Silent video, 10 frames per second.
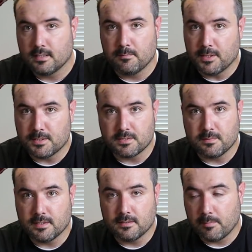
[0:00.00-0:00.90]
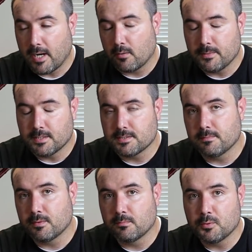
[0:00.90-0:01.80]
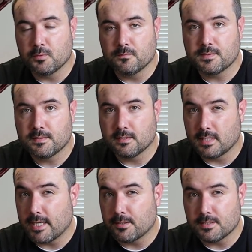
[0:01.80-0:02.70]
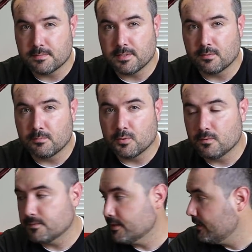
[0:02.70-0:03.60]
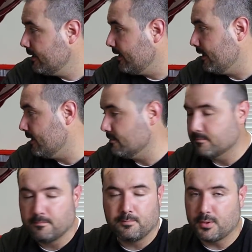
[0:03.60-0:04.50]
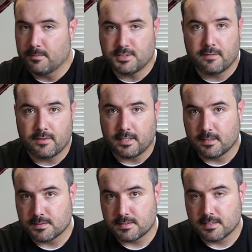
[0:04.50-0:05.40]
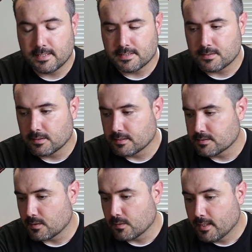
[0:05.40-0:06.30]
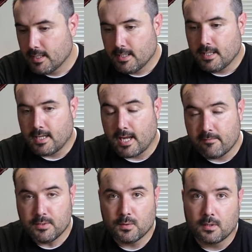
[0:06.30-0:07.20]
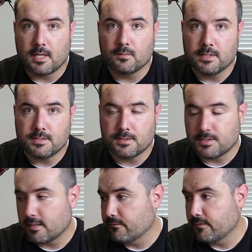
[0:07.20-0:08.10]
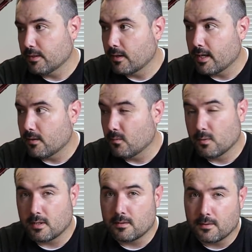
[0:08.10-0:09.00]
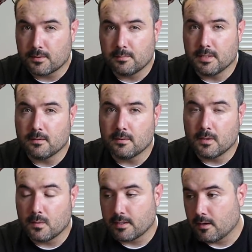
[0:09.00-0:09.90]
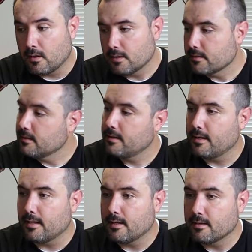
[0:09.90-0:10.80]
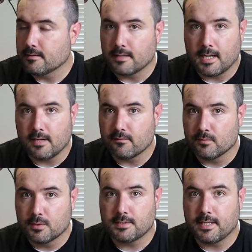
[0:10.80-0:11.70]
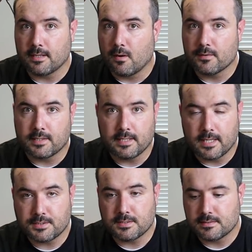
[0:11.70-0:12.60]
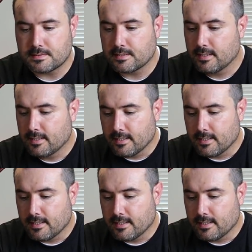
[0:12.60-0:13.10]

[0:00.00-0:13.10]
the power mirrors have been removed, the lighter has been removed, and pretty much everything else that's on that circuit. So I have been doing a lot of research trying to figure out what on earth could be going on. And I have looked at all the connections.